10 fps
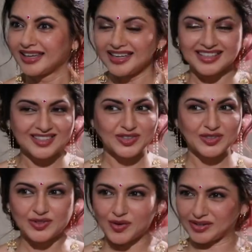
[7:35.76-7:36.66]
He is
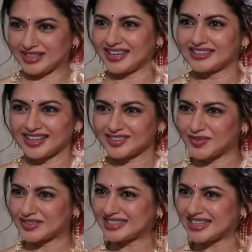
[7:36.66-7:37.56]
not like that
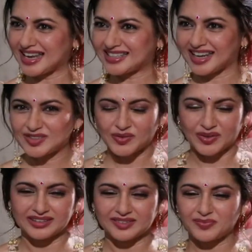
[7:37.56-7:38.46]
on set at
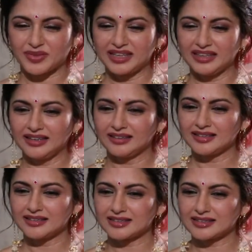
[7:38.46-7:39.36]
all. He
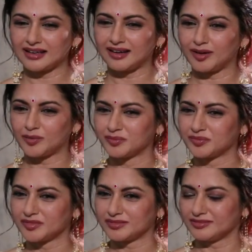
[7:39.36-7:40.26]
is
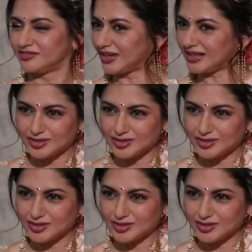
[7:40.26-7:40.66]
very